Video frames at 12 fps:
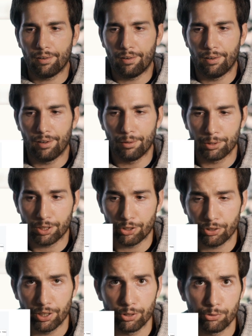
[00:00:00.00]
We started
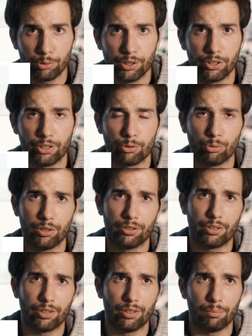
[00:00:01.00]
trending on
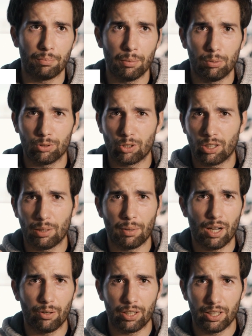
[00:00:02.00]
Twitter, people talking
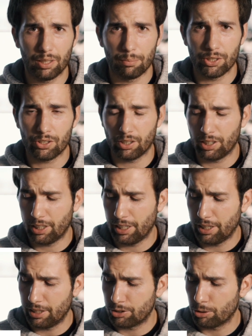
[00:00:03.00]
about it, mentioning
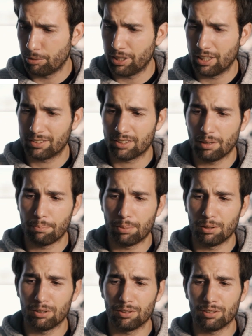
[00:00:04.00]
it, showing
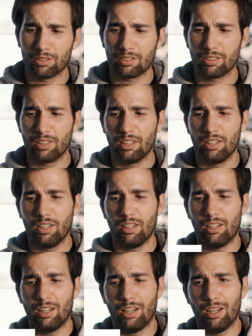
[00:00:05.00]
examples.
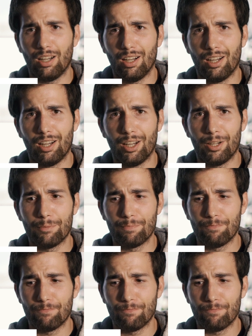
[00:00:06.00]
All